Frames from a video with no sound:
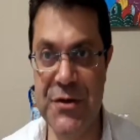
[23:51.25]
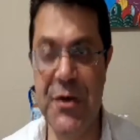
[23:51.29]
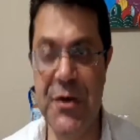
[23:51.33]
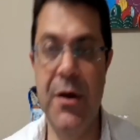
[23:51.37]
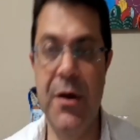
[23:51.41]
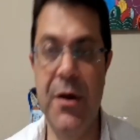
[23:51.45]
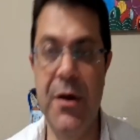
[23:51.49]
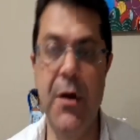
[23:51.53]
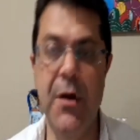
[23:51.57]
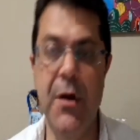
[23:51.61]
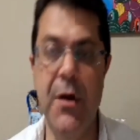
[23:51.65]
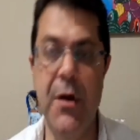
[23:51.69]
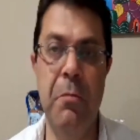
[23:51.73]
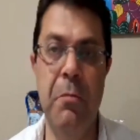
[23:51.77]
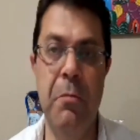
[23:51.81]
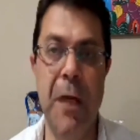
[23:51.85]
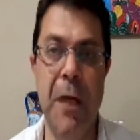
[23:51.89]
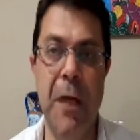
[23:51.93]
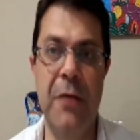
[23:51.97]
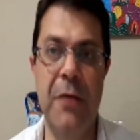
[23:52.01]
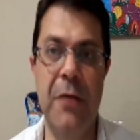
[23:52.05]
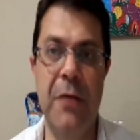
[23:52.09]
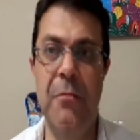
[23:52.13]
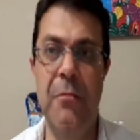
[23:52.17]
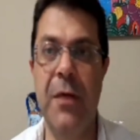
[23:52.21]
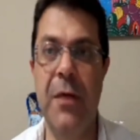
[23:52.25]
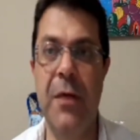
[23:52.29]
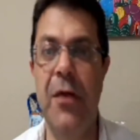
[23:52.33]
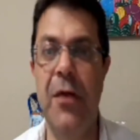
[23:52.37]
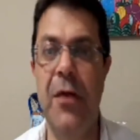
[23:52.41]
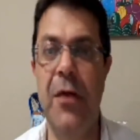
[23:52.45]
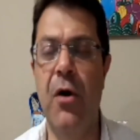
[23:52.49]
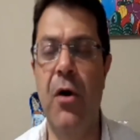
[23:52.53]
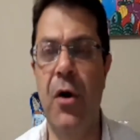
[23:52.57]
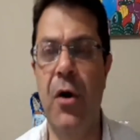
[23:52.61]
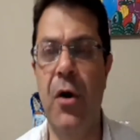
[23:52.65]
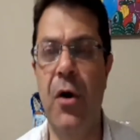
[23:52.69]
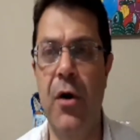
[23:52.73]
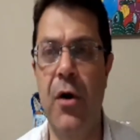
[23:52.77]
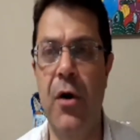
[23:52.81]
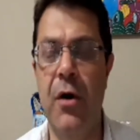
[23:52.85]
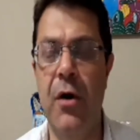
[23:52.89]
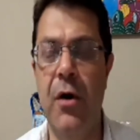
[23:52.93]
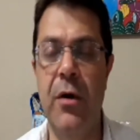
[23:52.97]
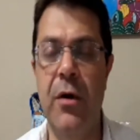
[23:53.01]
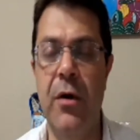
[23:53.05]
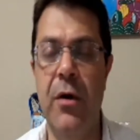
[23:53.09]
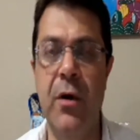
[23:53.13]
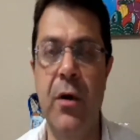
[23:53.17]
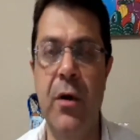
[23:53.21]
might be
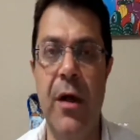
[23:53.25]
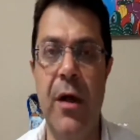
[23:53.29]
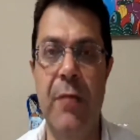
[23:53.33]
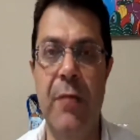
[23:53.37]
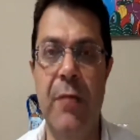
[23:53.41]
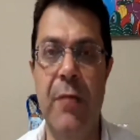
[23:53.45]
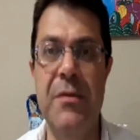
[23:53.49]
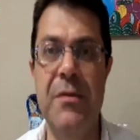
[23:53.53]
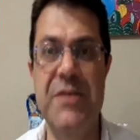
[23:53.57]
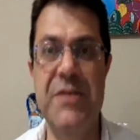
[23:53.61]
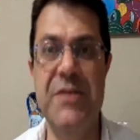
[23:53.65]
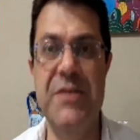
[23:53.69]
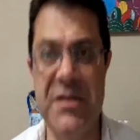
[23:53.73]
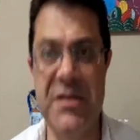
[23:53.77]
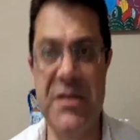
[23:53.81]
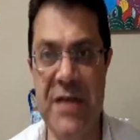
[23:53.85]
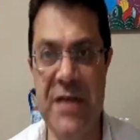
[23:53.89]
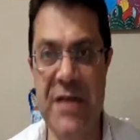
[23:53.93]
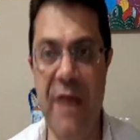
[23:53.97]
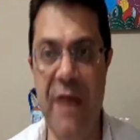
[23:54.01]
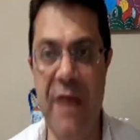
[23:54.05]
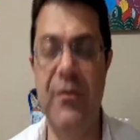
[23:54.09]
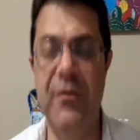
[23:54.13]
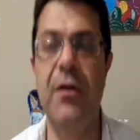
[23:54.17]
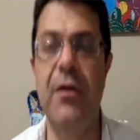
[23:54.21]
on a business level,